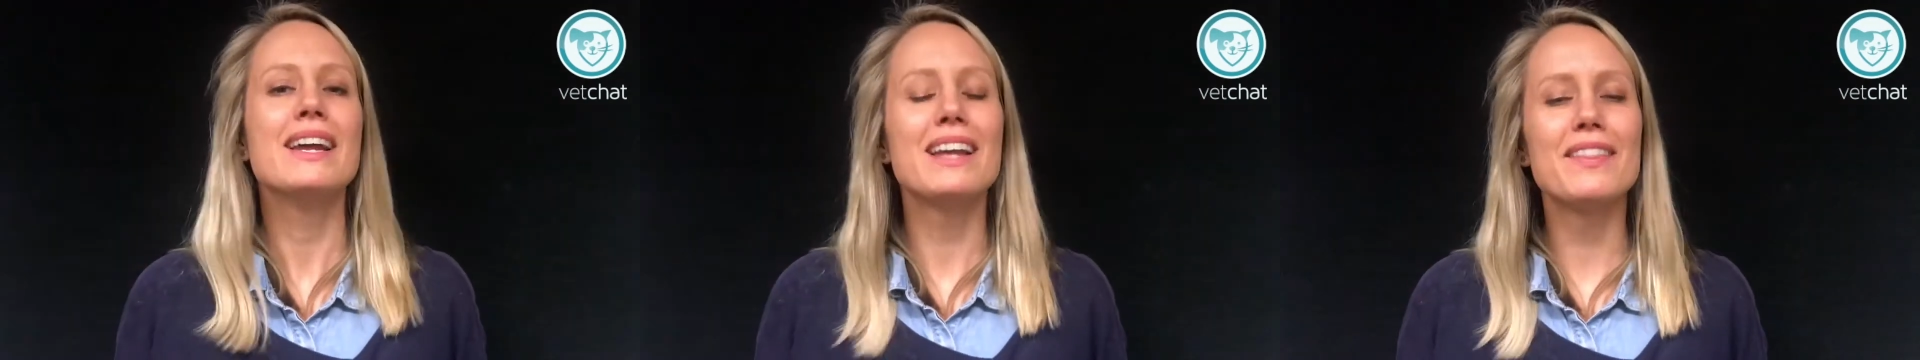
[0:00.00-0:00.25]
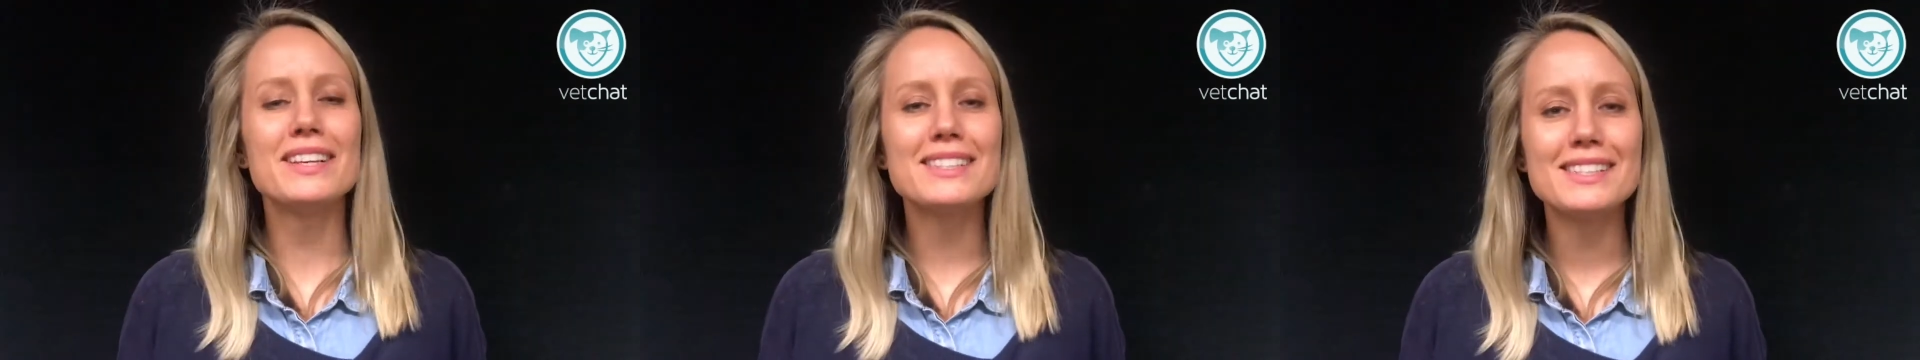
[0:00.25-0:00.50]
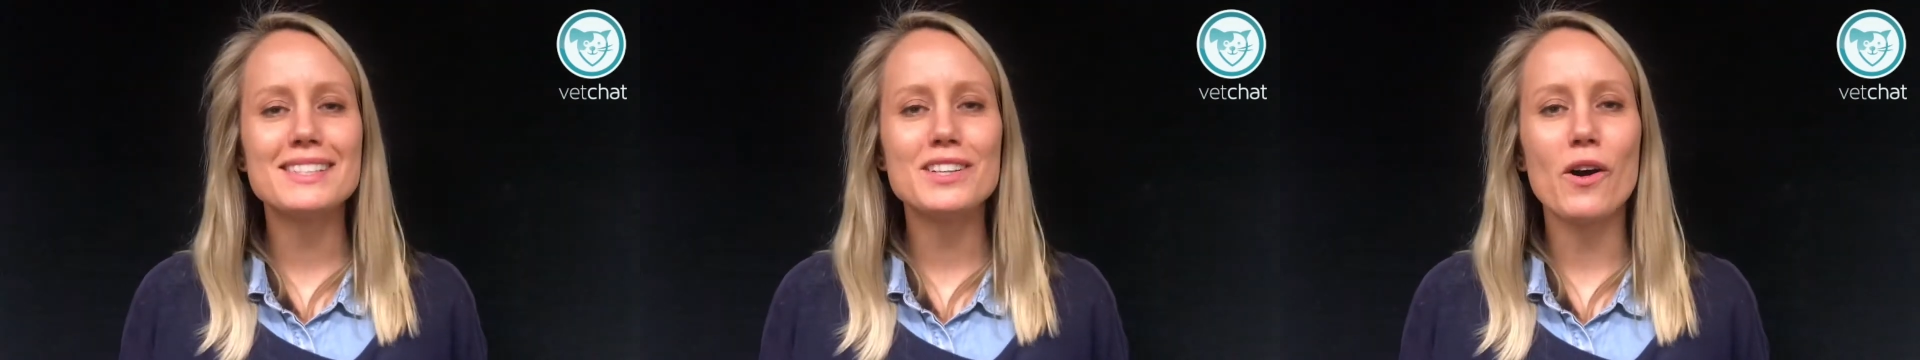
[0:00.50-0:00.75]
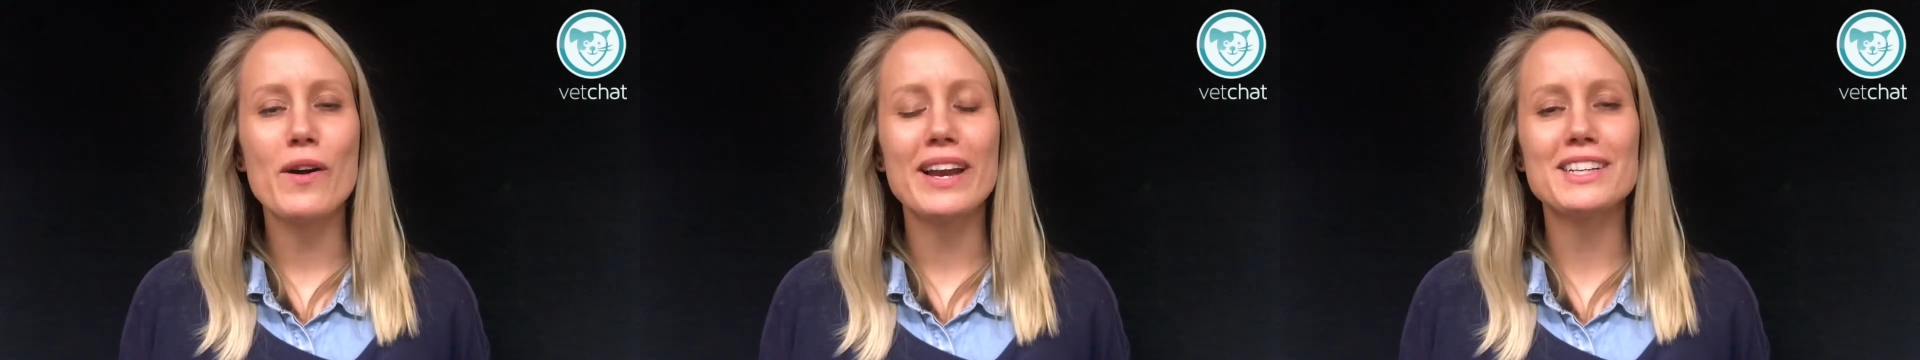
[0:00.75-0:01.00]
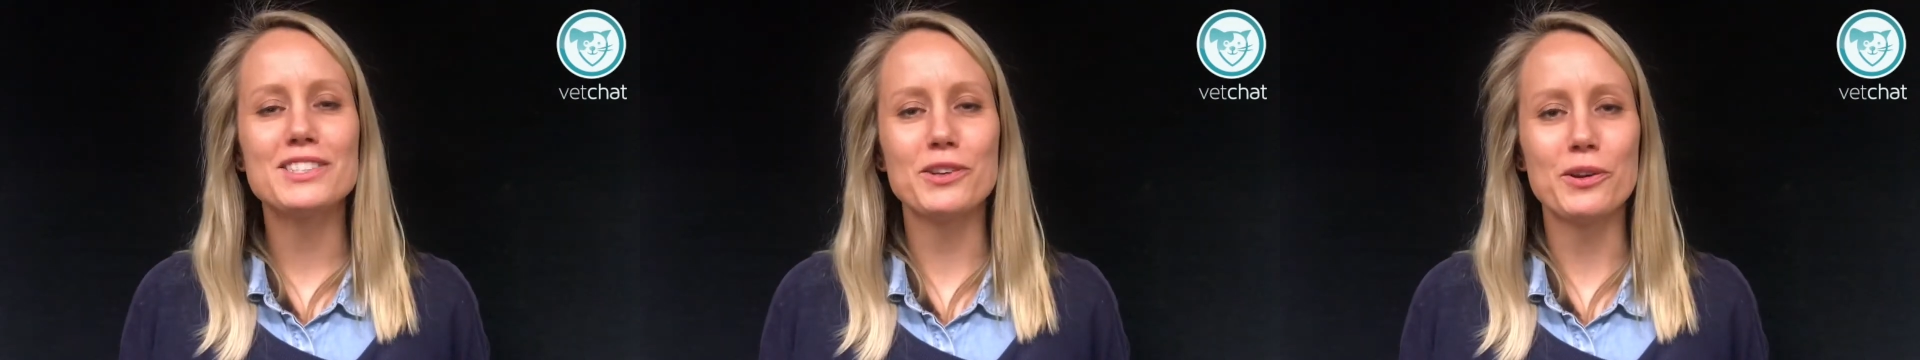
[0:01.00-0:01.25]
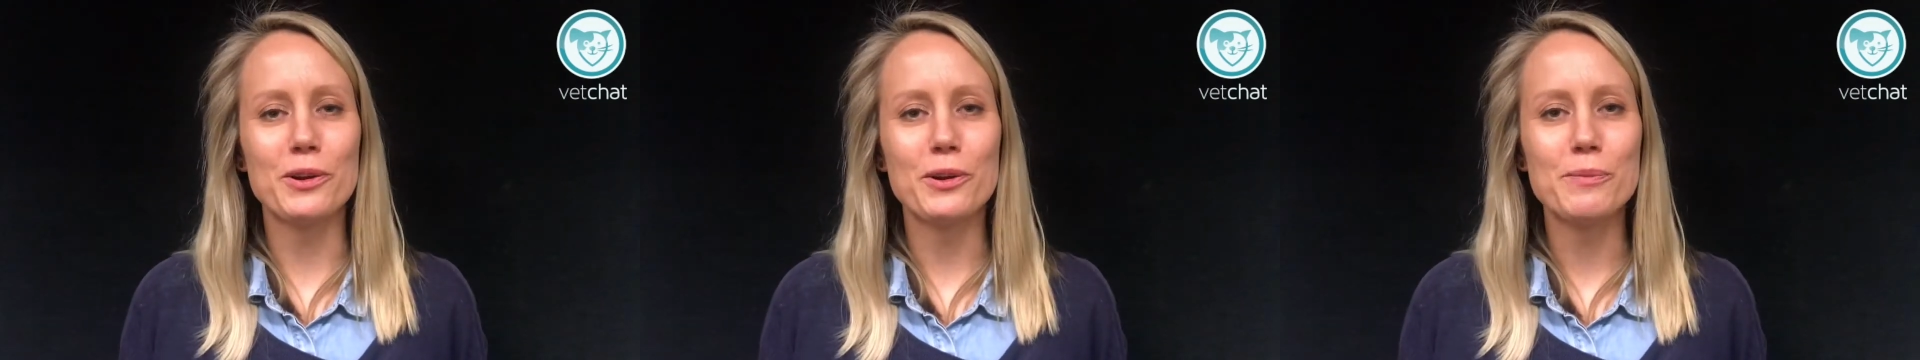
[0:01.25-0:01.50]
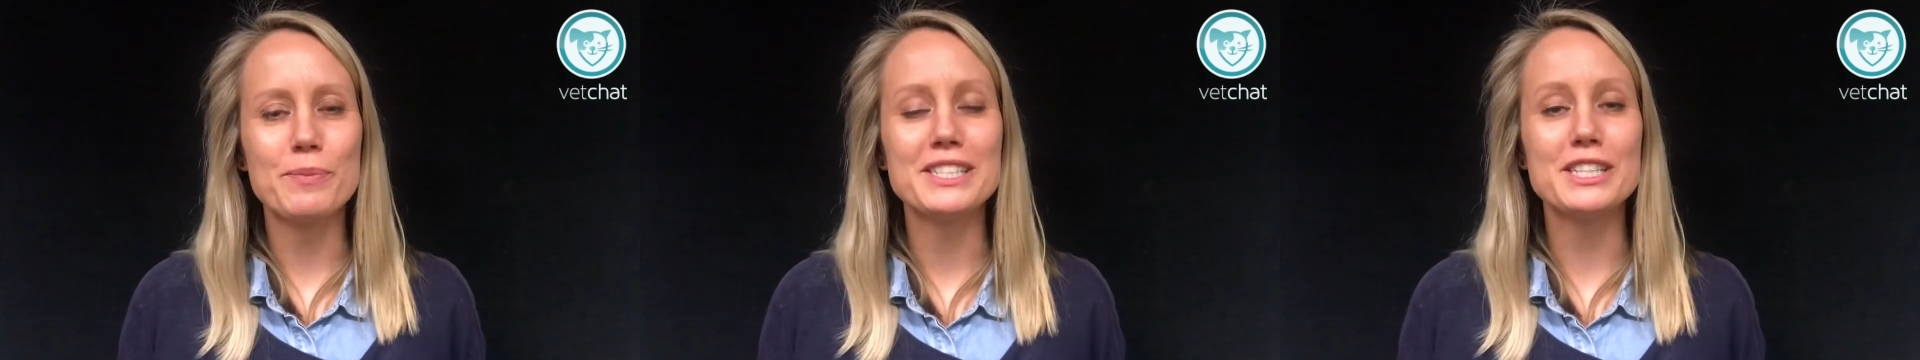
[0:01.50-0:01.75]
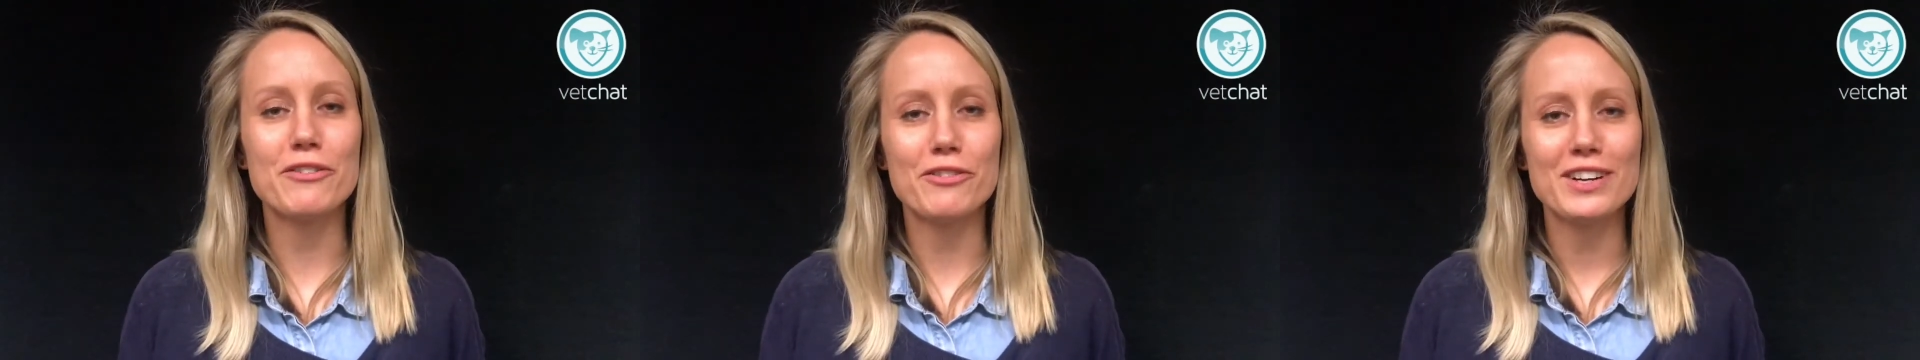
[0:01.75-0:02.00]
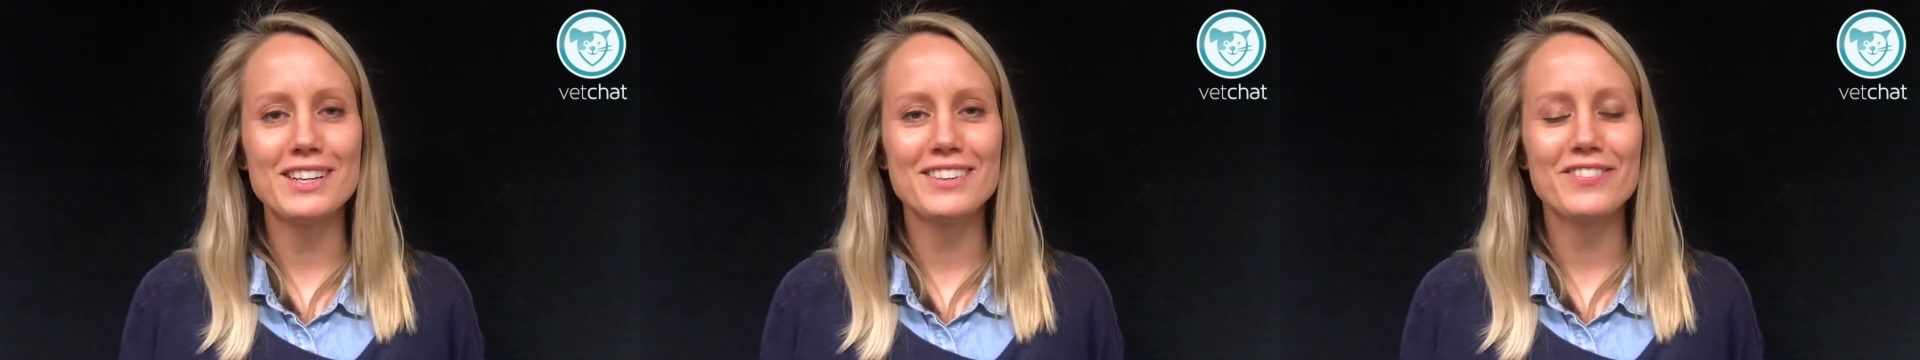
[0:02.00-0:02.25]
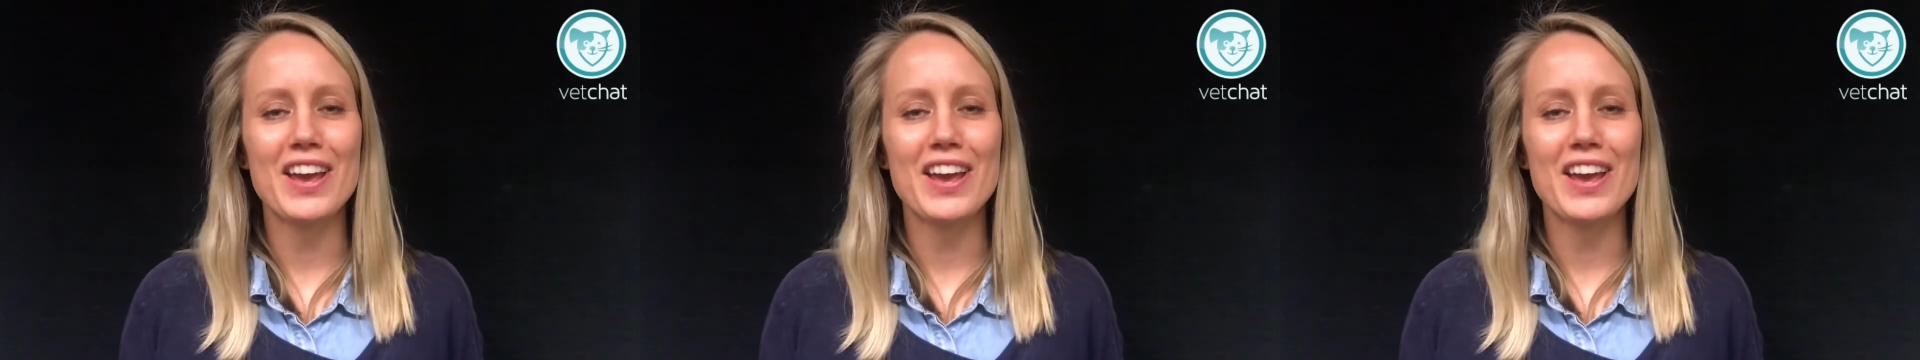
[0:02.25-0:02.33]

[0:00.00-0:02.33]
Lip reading: Now, this is going to be different